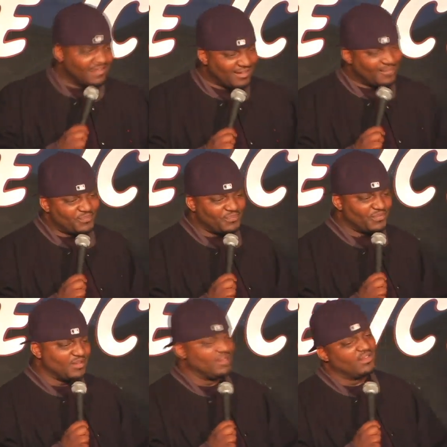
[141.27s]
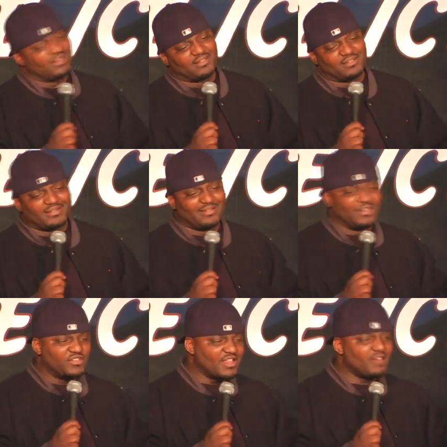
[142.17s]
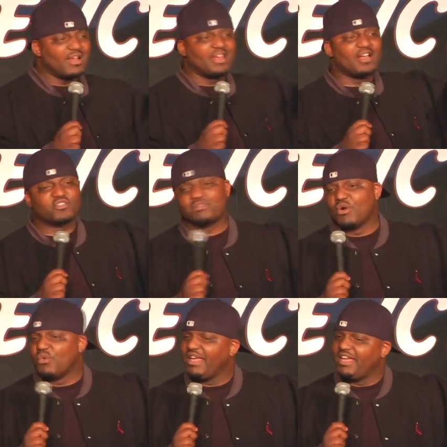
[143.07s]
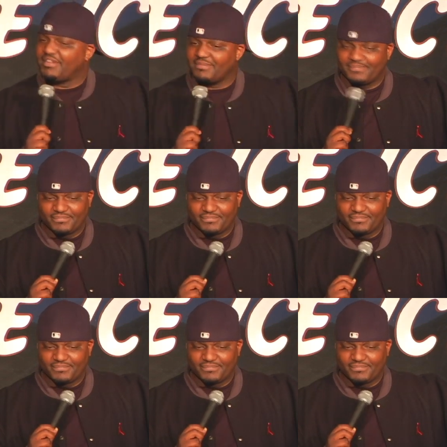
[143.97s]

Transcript: Um, sat around the house, smoked weed.